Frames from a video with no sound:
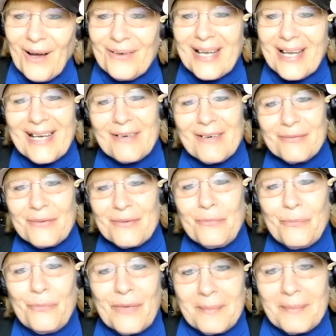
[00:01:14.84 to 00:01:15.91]
Okay
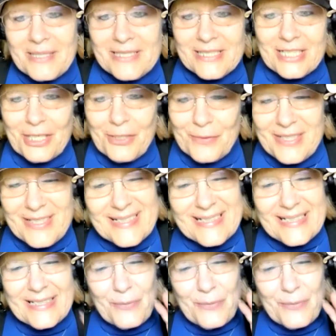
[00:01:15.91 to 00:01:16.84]
what I'm going to start with is